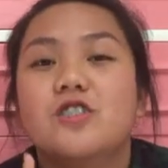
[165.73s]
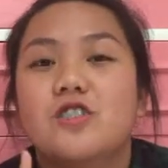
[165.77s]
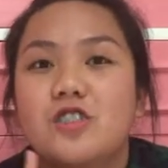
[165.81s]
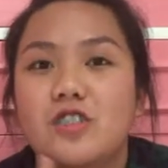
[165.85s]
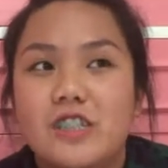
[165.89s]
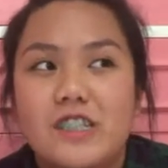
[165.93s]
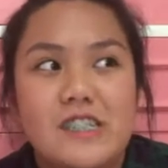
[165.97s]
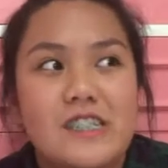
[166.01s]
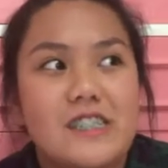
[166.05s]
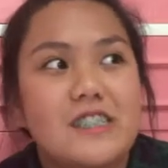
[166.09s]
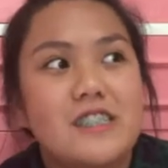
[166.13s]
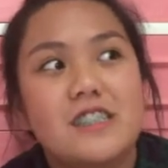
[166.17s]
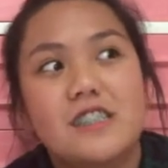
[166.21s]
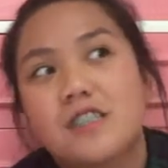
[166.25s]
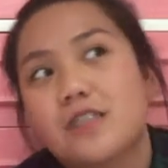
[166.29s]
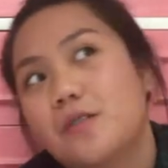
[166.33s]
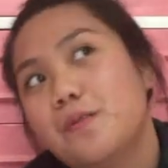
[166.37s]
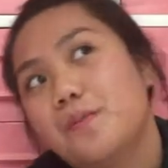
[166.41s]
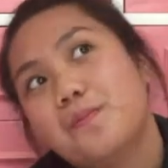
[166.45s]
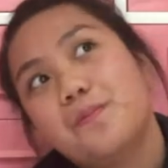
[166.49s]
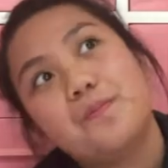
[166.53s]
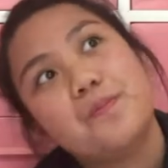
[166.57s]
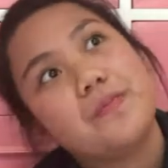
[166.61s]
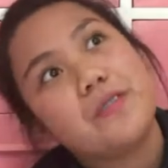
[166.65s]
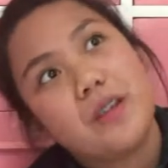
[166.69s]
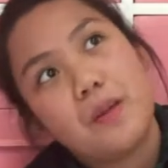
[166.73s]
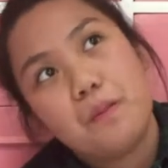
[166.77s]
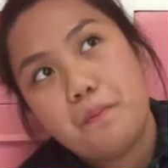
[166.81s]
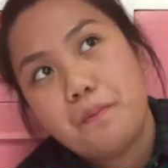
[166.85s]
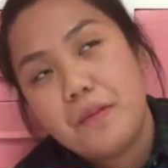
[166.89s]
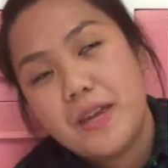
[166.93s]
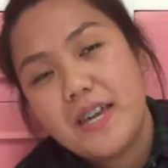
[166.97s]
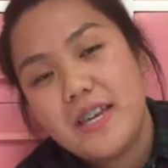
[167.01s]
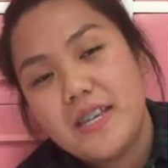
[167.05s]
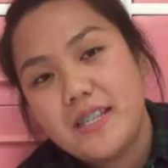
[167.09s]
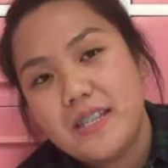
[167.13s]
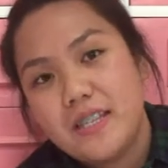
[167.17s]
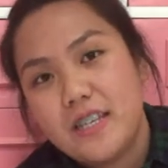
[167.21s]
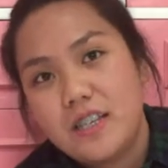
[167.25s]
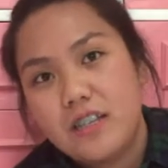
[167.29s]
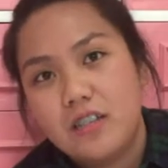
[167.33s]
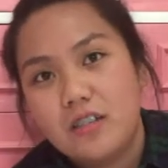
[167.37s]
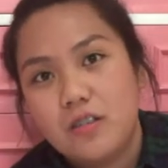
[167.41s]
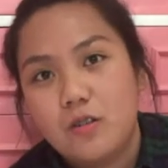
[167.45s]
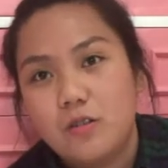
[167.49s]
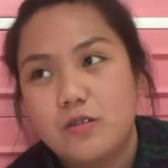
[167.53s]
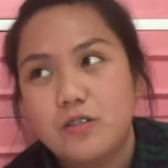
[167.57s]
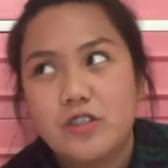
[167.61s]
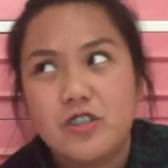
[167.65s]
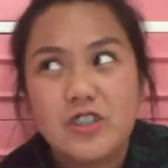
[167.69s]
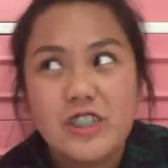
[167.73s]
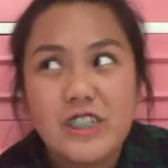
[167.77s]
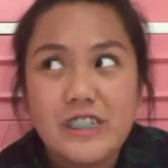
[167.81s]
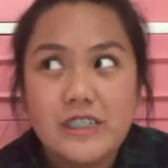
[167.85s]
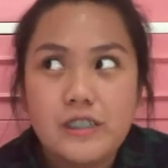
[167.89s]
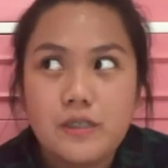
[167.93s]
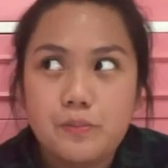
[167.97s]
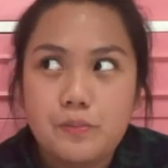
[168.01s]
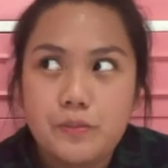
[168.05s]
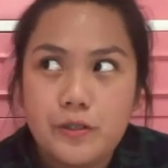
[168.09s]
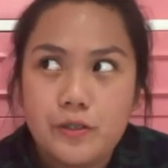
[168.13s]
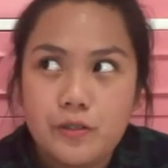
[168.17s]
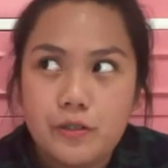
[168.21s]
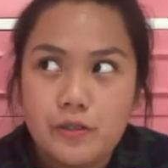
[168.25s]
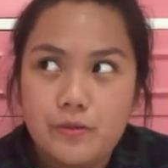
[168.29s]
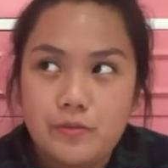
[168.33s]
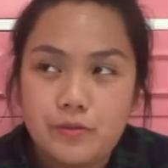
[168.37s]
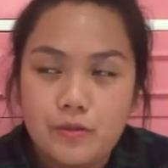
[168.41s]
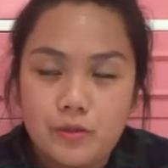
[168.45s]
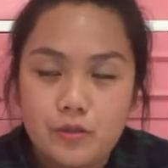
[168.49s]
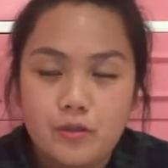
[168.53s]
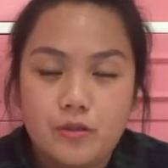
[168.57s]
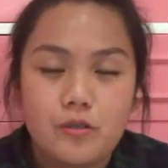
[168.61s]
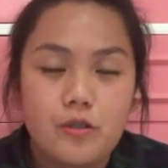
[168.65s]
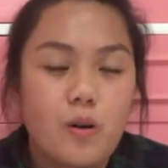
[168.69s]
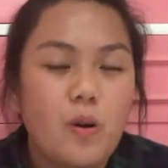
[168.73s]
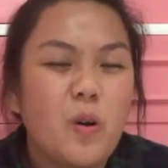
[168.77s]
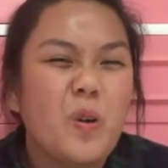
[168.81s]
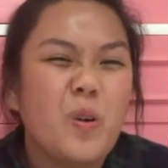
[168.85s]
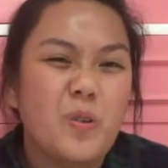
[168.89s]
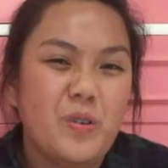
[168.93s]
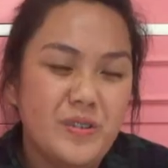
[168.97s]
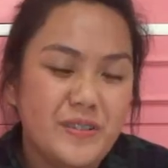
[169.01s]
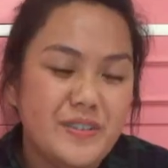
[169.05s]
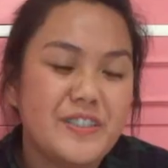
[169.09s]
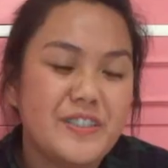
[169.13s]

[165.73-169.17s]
she's amazing, oh, she's beautiful, oh,